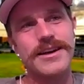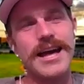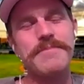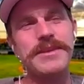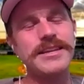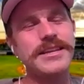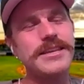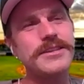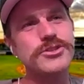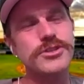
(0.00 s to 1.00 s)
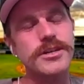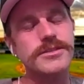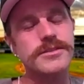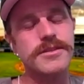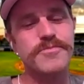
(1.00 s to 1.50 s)
mean, he's
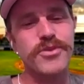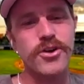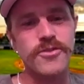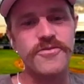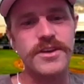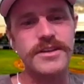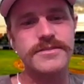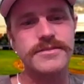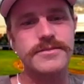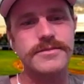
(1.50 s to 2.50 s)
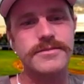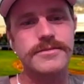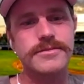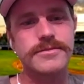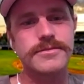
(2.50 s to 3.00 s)
just the perfect
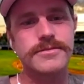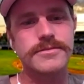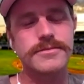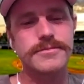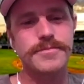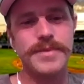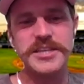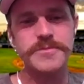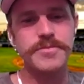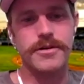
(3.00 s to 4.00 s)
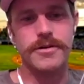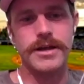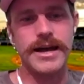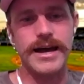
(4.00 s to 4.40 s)
baseball guy.